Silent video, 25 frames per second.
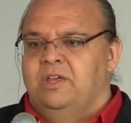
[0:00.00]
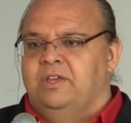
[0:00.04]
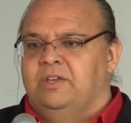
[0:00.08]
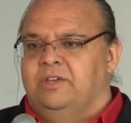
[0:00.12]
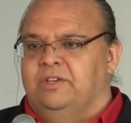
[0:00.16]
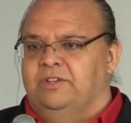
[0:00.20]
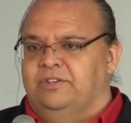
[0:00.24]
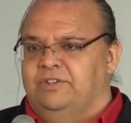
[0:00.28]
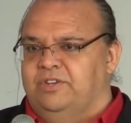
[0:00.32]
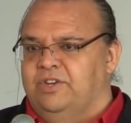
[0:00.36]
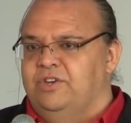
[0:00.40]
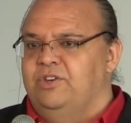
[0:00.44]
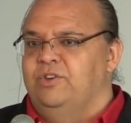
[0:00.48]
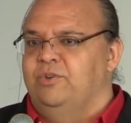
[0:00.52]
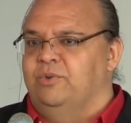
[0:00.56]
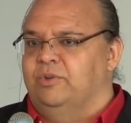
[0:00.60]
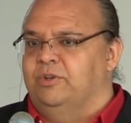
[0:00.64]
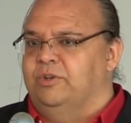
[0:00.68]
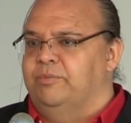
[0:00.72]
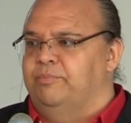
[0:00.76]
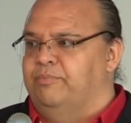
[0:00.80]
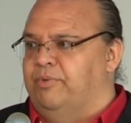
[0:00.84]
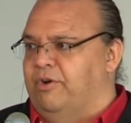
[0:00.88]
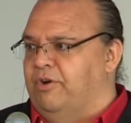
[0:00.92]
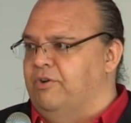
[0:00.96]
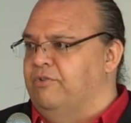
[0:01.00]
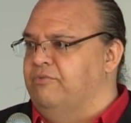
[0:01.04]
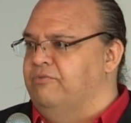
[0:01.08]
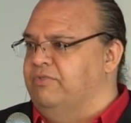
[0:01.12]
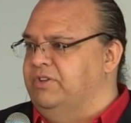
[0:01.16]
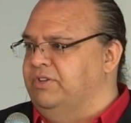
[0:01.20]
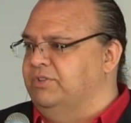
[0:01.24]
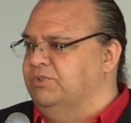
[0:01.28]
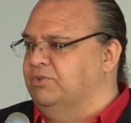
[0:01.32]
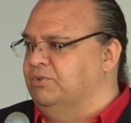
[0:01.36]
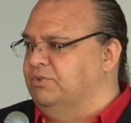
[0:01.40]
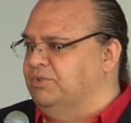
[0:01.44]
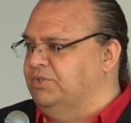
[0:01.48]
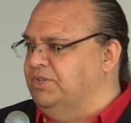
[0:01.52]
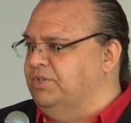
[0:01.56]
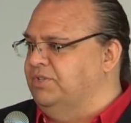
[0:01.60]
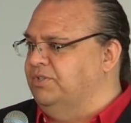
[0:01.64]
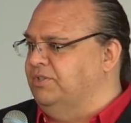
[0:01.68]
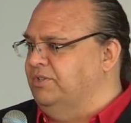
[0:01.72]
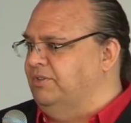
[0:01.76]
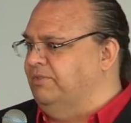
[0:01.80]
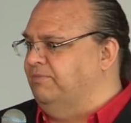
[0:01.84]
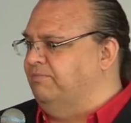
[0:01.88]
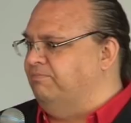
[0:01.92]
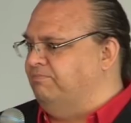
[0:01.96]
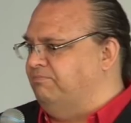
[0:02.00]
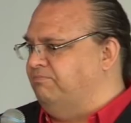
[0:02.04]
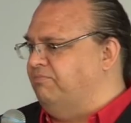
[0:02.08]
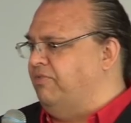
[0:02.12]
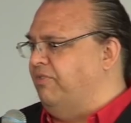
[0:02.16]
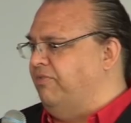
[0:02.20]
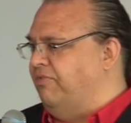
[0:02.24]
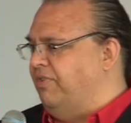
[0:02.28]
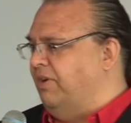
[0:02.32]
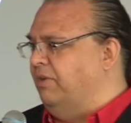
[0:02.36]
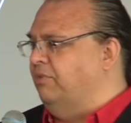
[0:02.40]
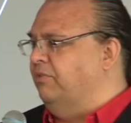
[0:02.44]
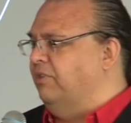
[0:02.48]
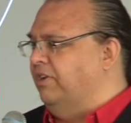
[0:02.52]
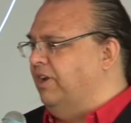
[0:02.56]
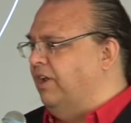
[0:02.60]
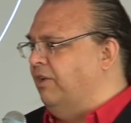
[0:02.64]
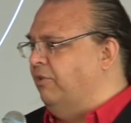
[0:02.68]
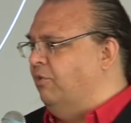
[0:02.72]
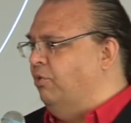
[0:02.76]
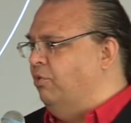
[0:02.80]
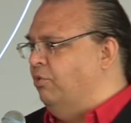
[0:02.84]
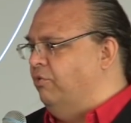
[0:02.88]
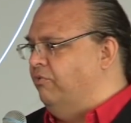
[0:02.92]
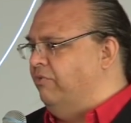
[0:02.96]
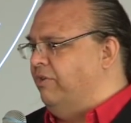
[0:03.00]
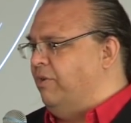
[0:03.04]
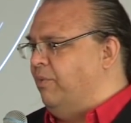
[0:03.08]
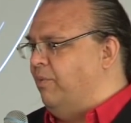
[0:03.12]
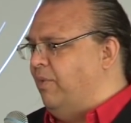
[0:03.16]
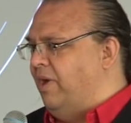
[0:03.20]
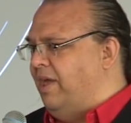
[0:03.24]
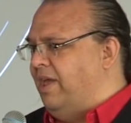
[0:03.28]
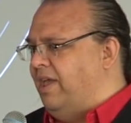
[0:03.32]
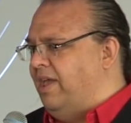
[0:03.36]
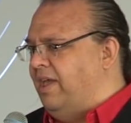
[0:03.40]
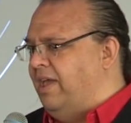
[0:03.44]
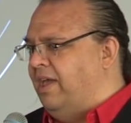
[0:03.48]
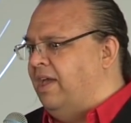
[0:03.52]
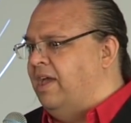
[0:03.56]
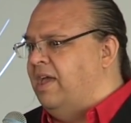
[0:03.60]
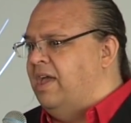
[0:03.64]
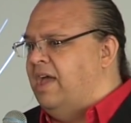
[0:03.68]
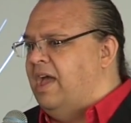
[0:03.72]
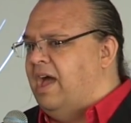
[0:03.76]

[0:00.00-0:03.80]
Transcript: continuing to burn resources in a profound and unholy way,